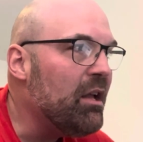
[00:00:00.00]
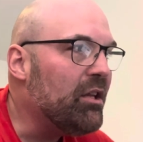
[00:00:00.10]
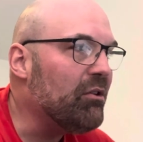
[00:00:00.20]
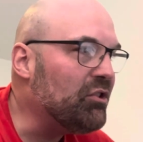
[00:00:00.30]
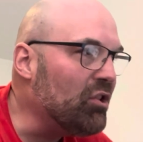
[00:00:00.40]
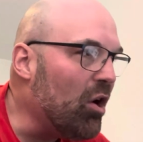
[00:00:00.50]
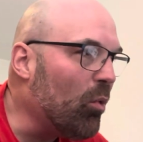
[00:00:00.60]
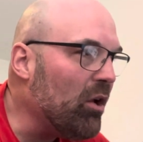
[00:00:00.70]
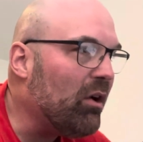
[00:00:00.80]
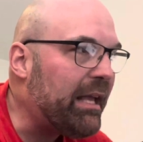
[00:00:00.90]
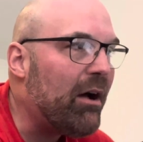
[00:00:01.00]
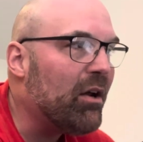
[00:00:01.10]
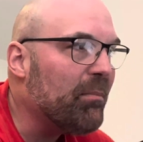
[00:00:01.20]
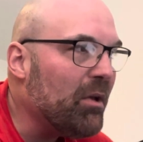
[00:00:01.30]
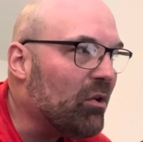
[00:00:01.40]
there is no real
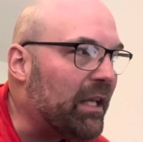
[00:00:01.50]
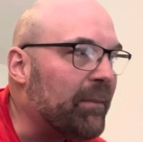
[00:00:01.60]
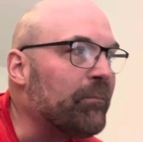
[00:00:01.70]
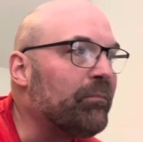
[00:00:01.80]
accountability.